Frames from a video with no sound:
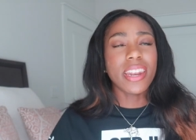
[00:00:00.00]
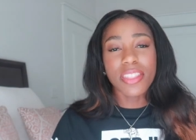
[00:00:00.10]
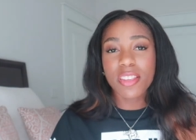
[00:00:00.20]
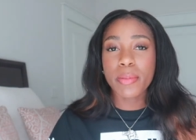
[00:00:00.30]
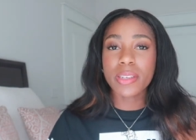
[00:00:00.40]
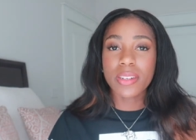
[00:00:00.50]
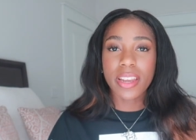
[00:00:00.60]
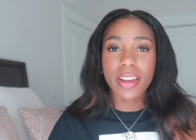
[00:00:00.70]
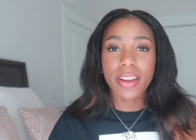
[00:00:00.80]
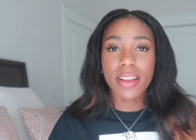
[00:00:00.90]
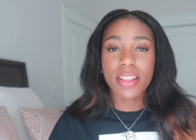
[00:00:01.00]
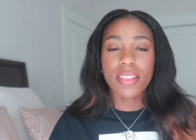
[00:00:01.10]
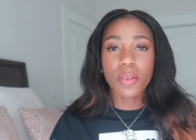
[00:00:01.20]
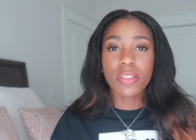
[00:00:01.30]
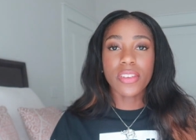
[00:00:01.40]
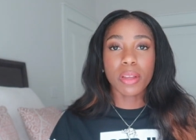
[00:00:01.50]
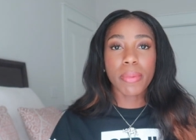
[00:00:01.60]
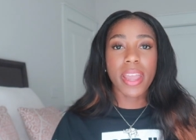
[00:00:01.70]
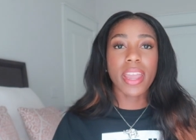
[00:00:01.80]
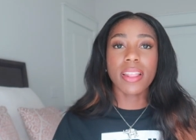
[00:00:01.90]
in other specialty areas, if someone's feeling
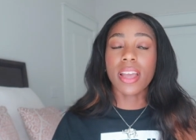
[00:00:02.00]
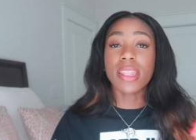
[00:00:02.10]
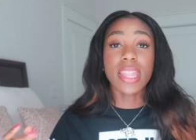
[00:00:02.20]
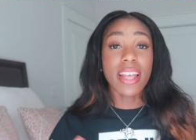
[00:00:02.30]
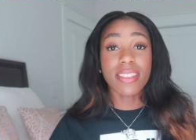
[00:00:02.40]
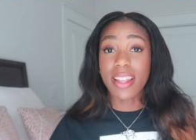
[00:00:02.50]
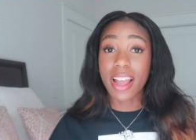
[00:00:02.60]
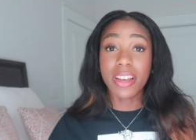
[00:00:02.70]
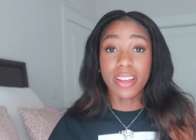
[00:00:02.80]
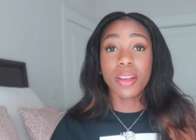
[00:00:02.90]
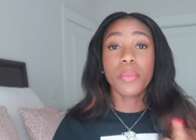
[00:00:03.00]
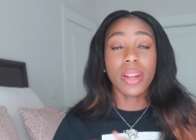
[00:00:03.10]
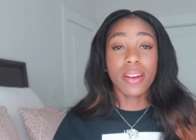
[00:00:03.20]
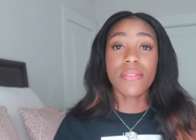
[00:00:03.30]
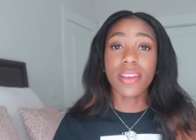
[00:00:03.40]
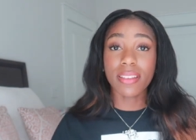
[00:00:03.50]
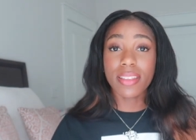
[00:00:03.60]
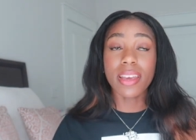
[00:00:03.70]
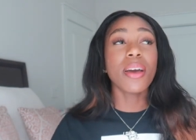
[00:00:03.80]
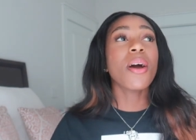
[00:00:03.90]
pain, like, that's not good, we need to fix
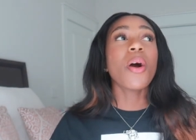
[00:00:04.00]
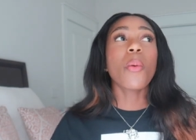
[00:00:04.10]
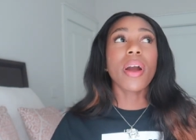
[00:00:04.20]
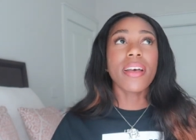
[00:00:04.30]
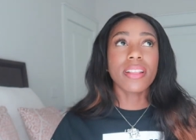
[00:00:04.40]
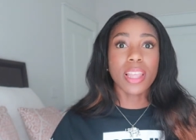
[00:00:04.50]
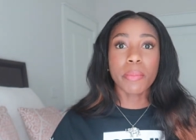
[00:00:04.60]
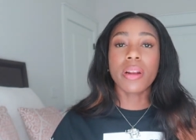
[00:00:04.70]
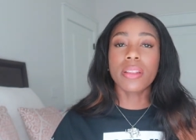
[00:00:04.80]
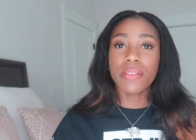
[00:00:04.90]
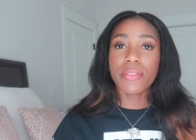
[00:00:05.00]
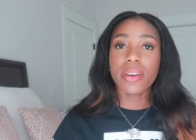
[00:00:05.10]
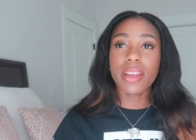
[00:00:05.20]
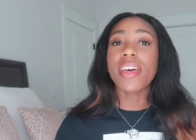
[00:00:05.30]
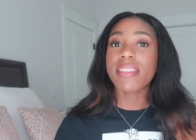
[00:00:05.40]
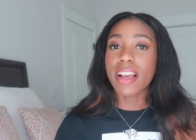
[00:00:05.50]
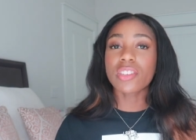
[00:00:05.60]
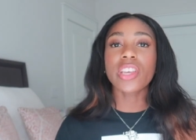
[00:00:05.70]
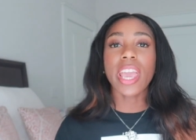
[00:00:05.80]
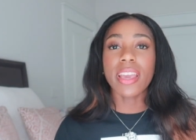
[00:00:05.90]
it. Whereas in labor and delivery, that's
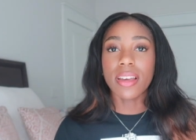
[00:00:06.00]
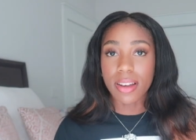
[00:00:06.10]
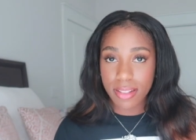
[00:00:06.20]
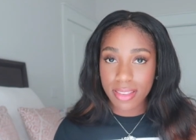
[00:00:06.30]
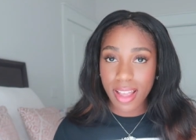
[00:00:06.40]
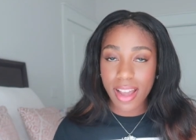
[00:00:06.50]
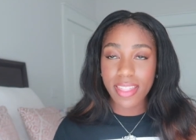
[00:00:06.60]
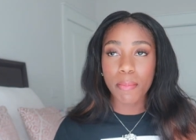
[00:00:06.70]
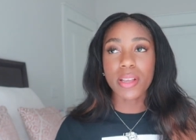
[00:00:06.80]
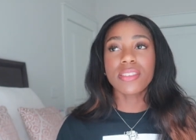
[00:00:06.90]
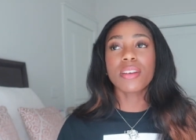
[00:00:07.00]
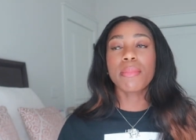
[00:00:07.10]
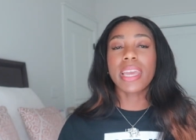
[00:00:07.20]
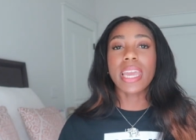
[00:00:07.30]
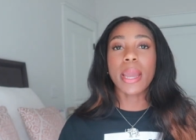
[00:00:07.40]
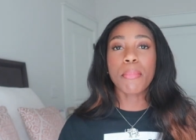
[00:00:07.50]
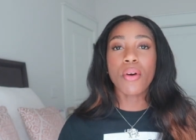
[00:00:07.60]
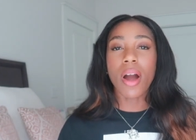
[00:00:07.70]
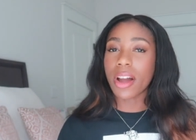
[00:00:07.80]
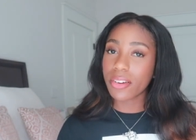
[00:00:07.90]
actually a good sign. That means they're making
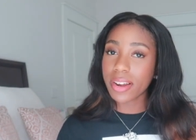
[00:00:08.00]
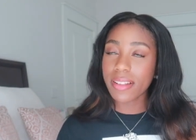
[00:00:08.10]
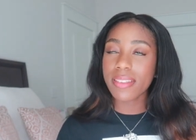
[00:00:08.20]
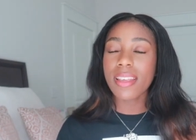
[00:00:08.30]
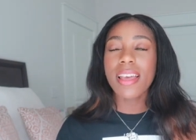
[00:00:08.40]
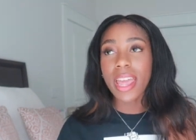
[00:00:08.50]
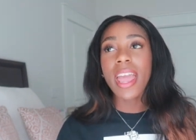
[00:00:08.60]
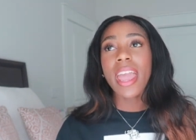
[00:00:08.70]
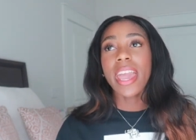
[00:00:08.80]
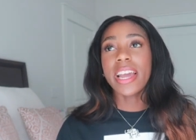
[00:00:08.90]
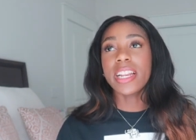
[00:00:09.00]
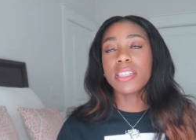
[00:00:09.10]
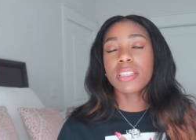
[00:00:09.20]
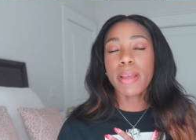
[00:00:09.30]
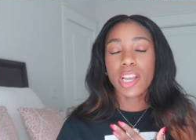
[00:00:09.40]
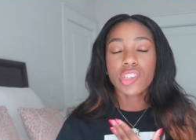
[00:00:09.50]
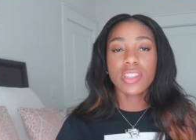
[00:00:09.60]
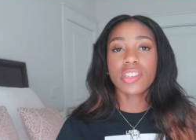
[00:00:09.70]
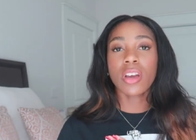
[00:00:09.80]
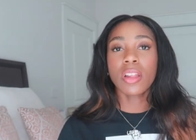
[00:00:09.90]
progress, and just making
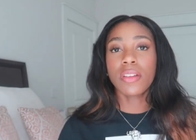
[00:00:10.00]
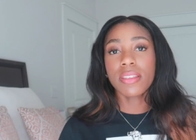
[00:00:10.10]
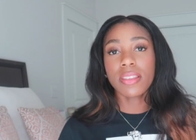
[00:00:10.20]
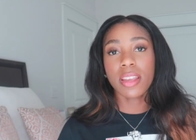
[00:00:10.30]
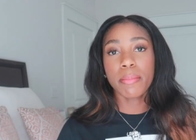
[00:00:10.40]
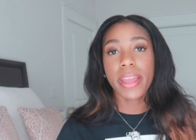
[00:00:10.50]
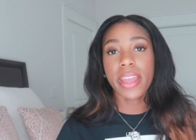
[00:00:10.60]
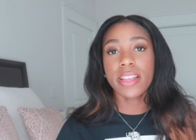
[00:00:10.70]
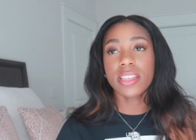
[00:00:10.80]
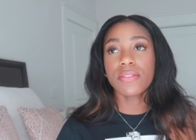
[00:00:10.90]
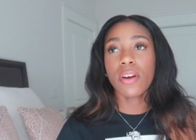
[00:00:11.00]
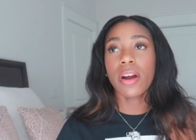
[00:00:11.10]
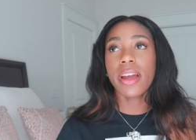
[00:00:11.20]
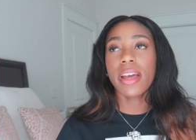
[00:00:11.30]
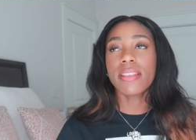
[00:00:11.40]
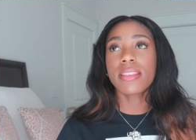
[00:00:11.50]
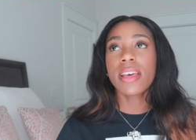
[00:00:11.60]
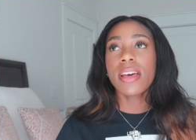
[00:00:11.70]
sure that y'all are on the same page as far as